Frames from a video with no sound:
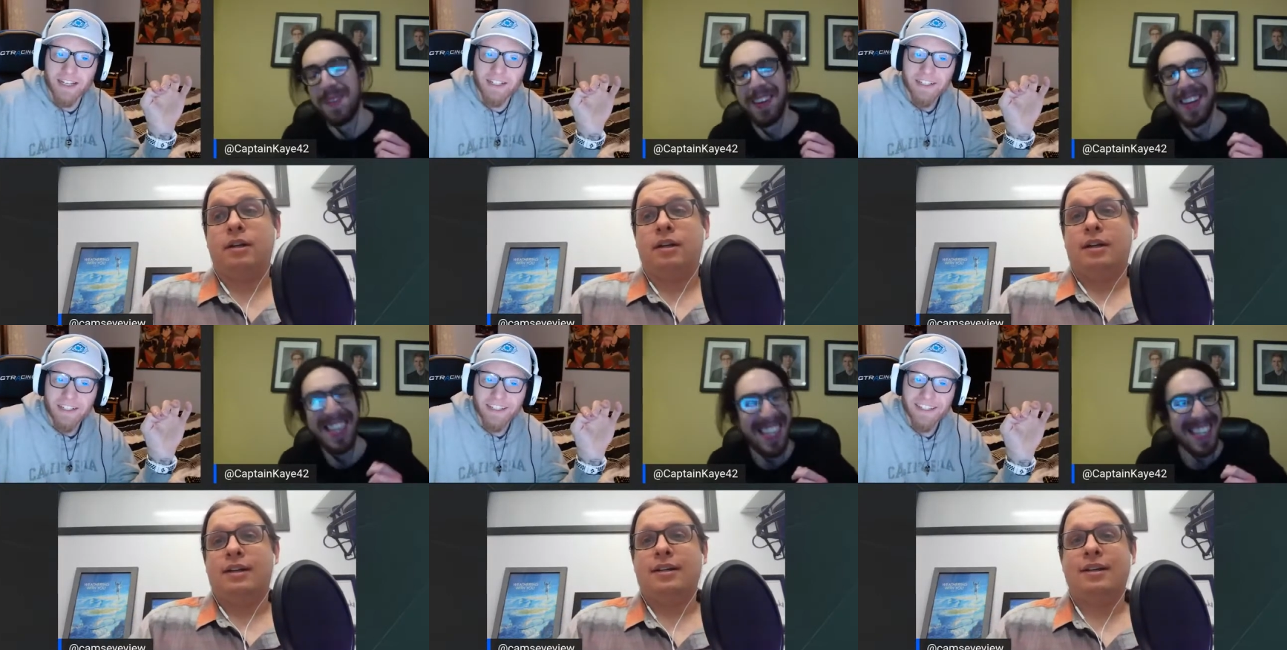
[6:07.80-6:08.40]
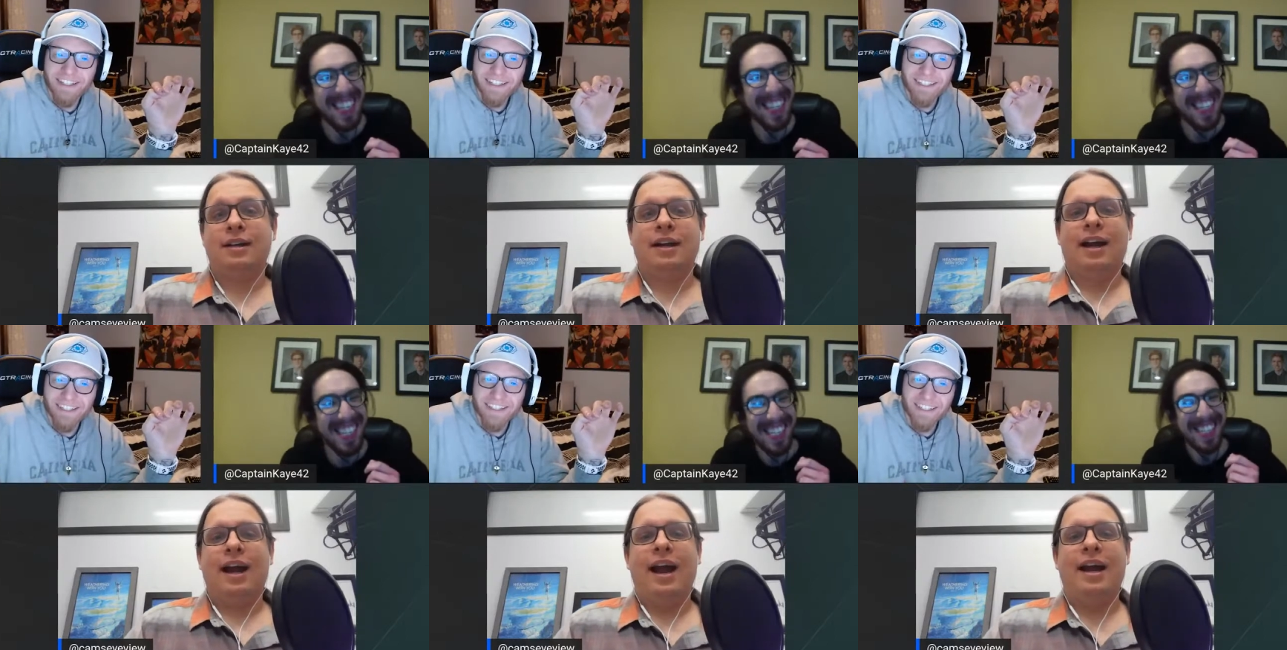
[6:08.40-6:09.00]

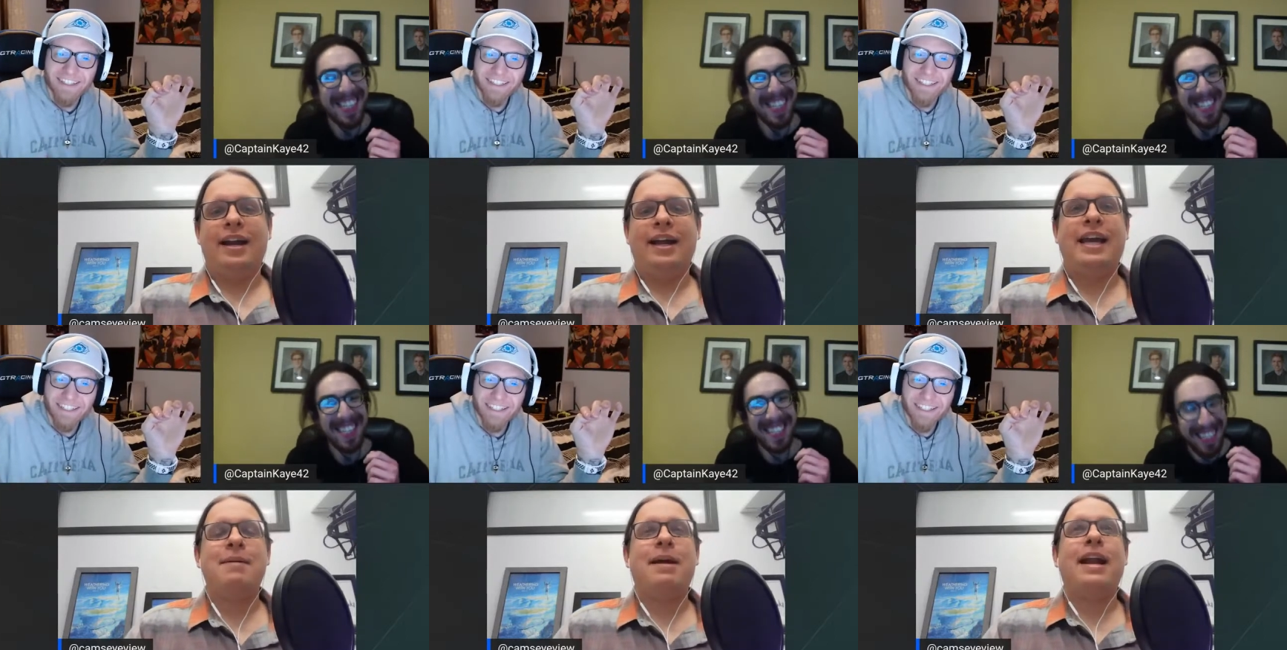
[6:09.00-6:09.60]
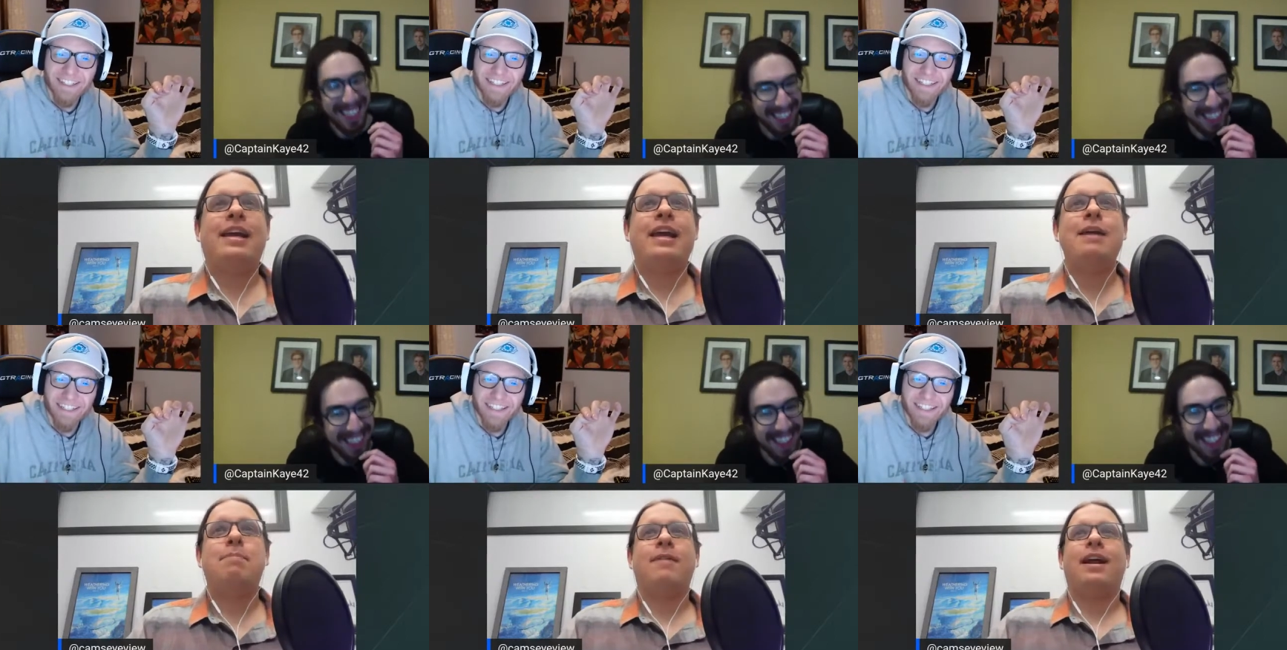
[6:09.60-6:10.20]
Speaker 1: and they keep and they
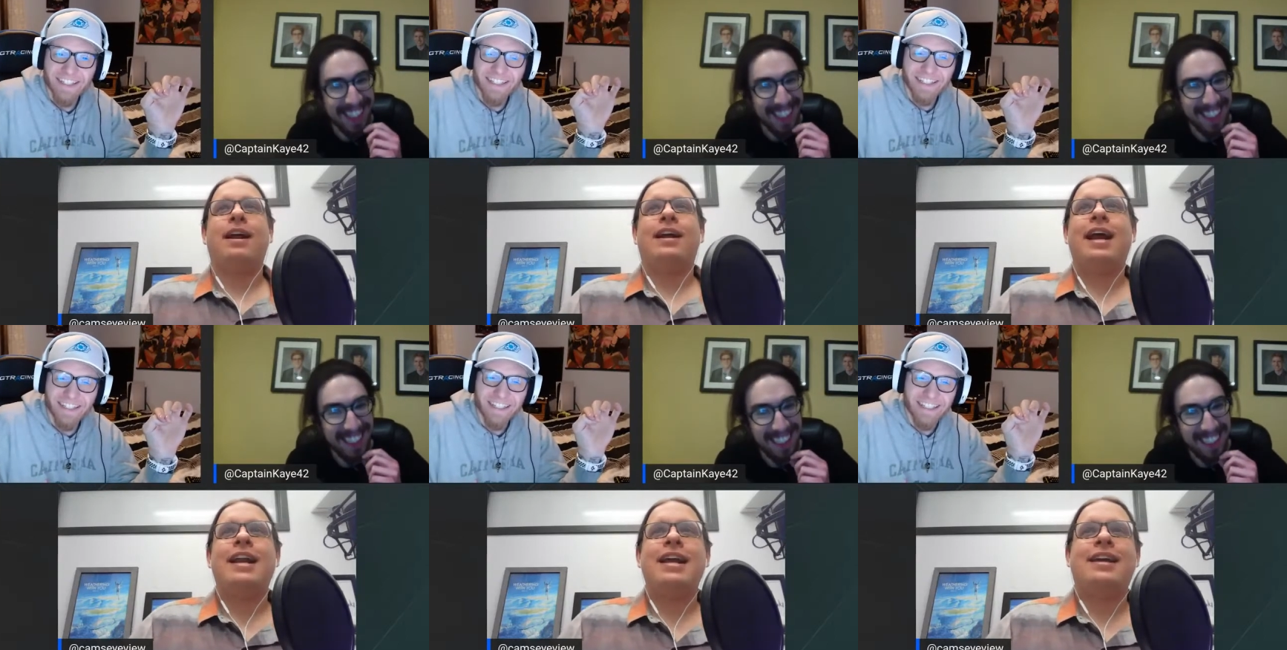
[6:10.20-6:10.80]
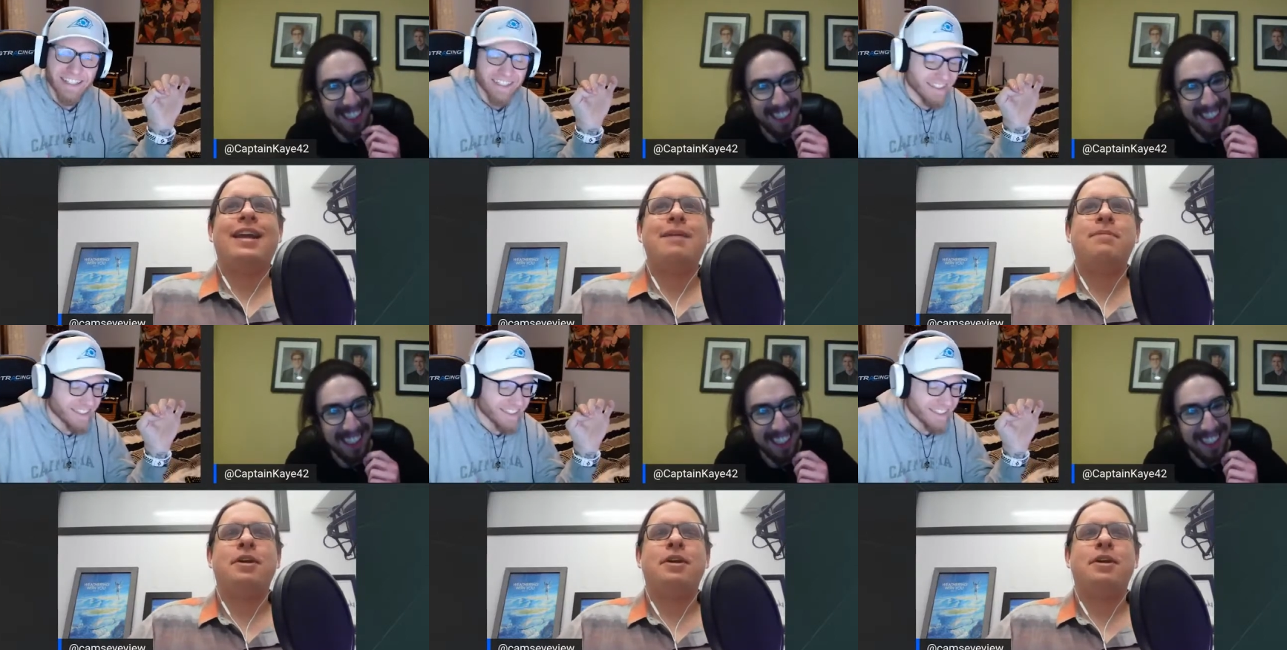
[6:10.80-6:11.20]
keep and they keep